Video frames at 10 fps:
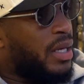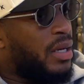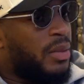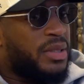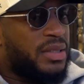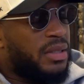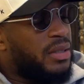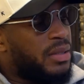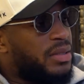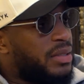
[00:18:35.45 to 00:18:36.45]
and that I'm an
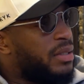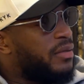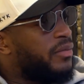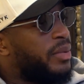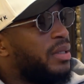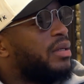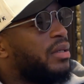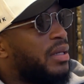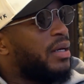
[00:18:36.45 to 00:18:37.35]
instinctive player.